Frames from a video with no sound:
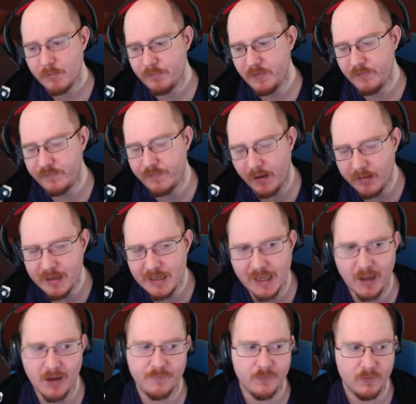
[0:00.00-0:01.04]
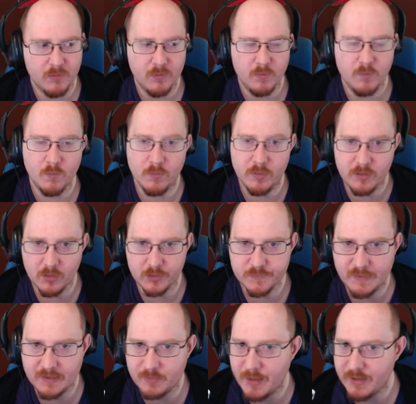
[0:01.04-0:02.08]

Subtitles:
Be very careful with your defense